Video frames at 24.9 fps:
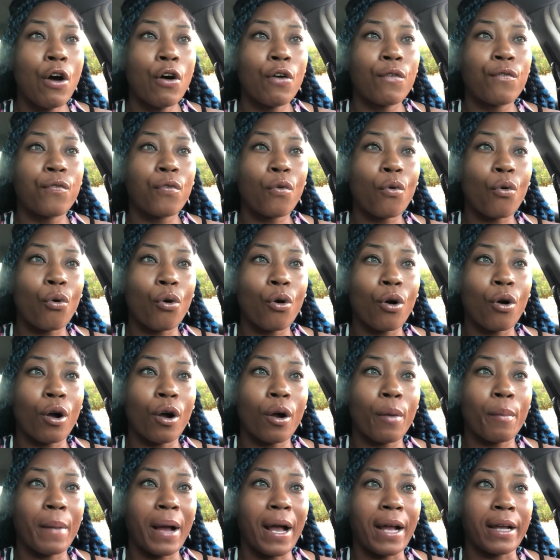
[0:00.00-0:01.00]

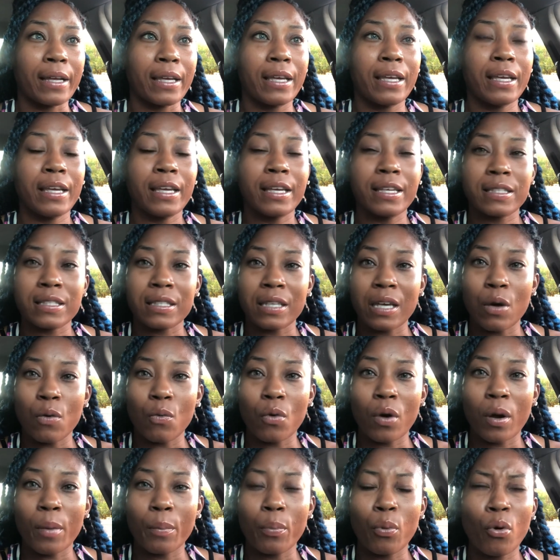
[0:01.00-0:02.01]
for my kids at
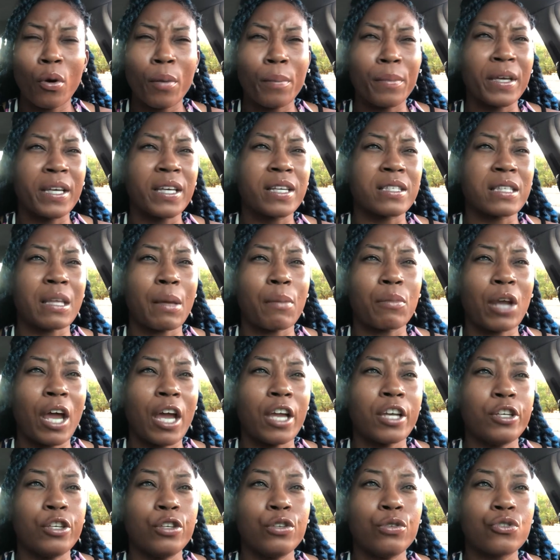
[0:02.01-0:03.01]
one point because I'm
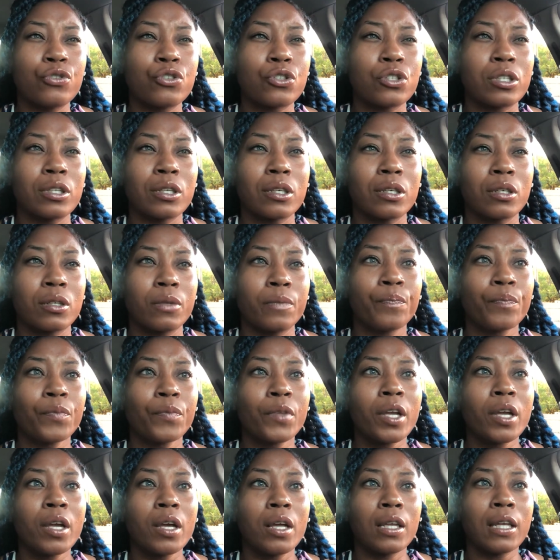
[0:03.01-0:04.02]
not used to
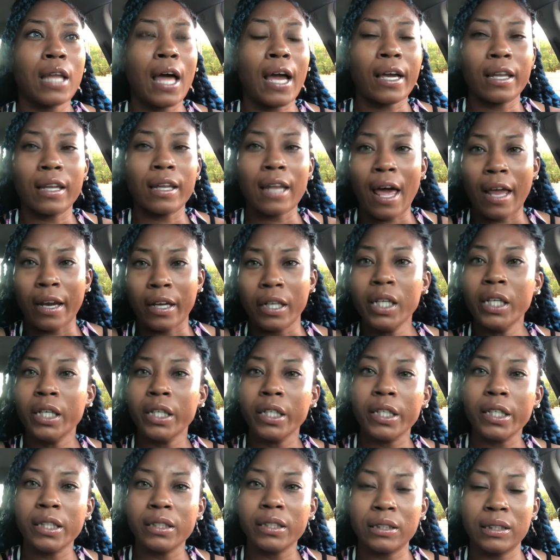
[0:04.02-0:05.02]
like a lot of
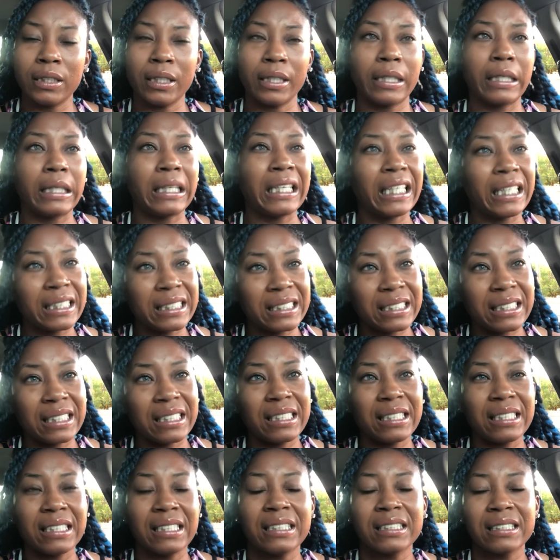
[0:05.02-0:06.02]
hugs and
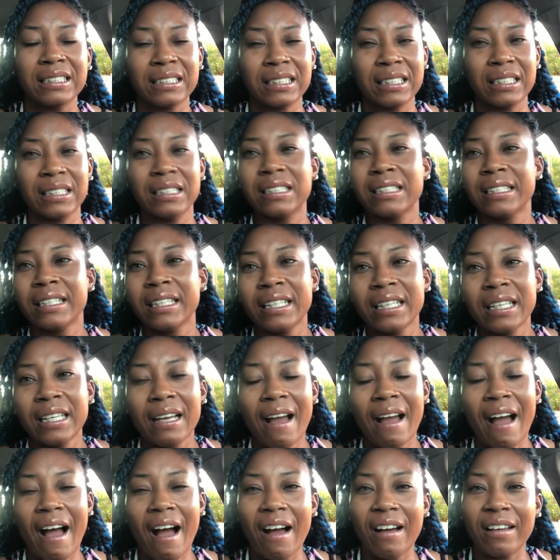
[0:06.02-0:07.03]
kisses and
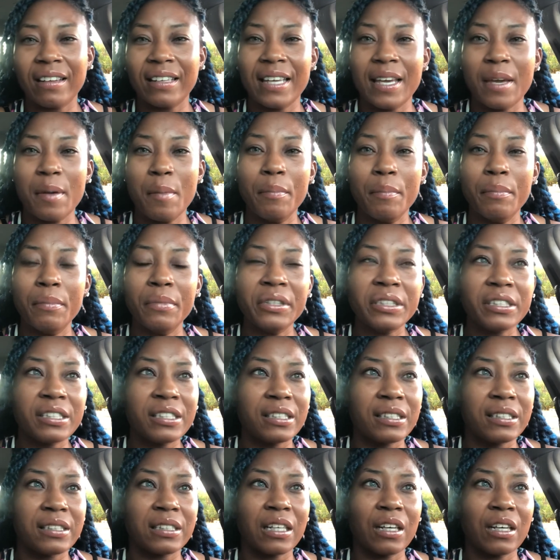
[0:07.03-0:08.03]
all that
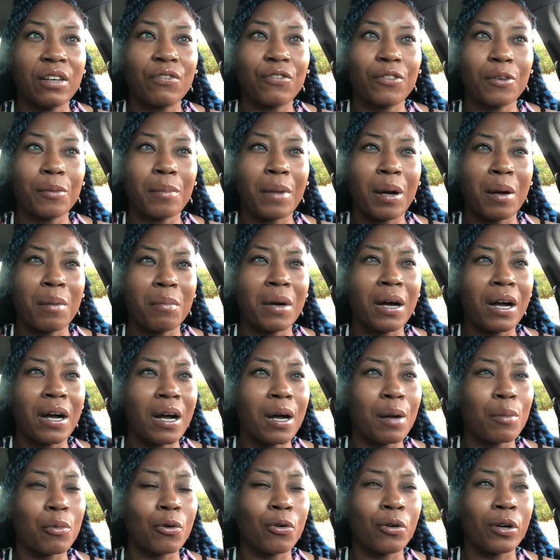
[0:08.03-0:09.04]
mushy stuff from my
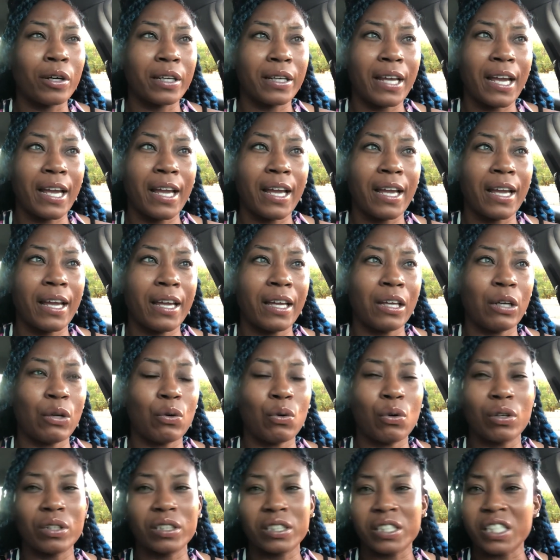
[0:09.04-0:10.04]
mom or dad
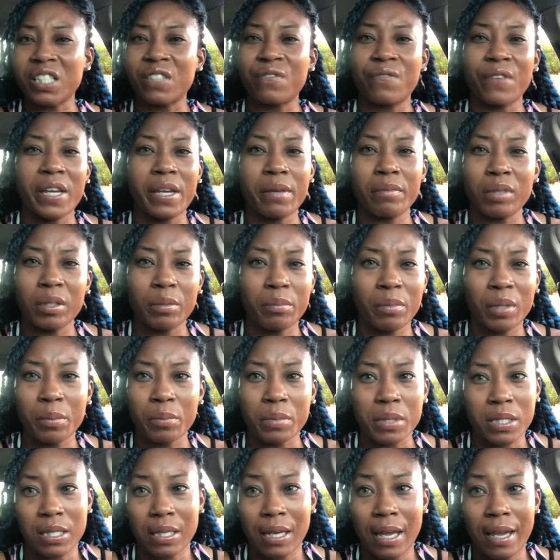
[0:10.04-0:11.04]
or just family
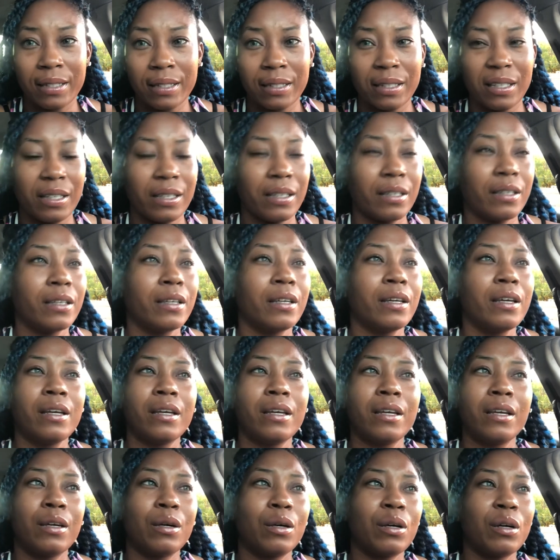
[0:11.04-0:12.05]
members like that.
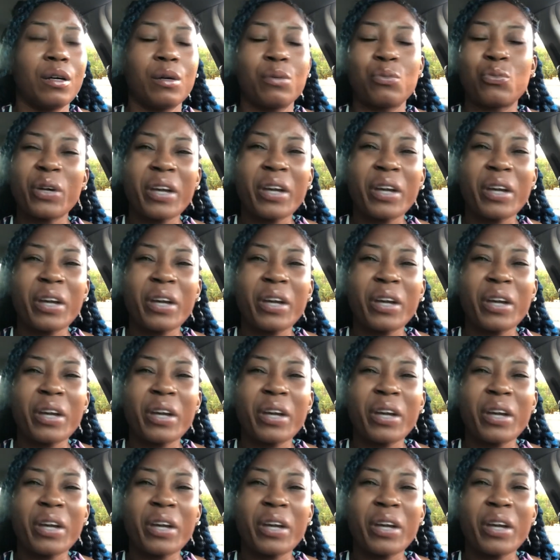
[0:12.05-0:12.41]
Um, we